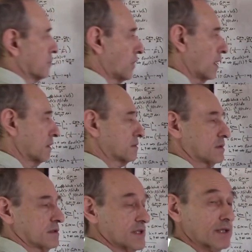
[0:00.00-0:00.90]
well,
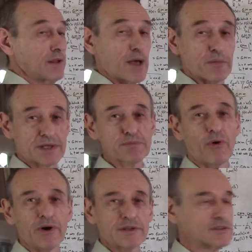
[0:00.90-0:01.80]
the climax
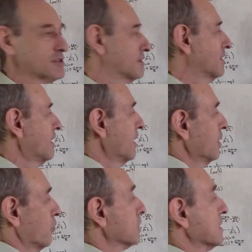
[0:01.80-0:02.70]
point. What